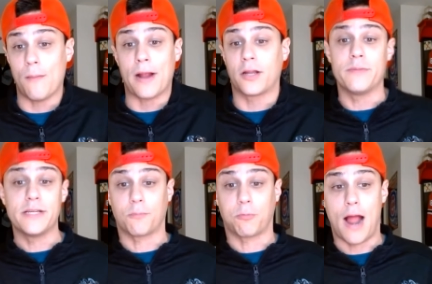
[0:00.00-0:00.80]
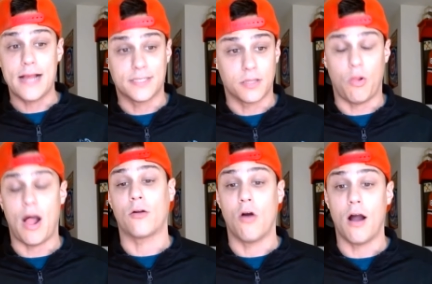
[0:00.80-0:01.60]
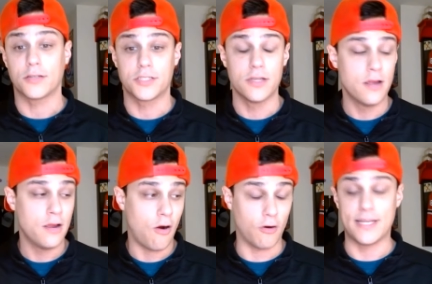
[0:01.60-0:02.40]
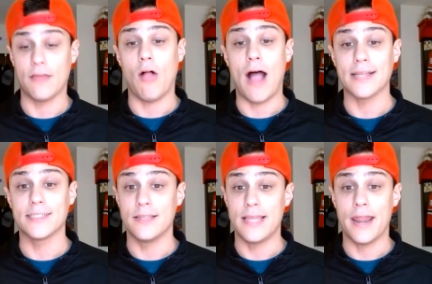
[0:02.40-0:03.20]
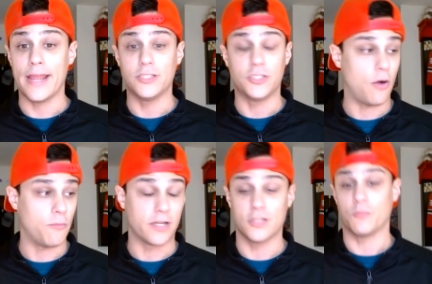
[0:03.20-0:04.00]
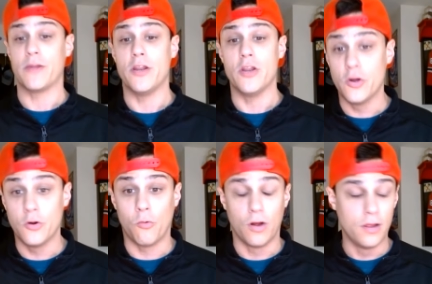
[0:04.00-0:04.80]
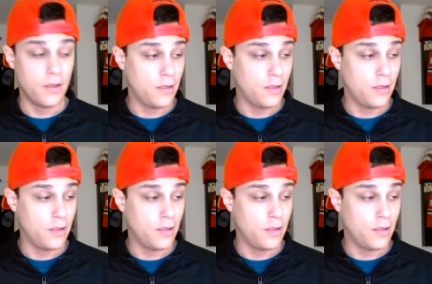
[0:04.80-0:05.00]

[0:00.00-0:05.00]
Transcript: I'm not going to be surprised that the Blackhawks are dead last in the NHL because we knew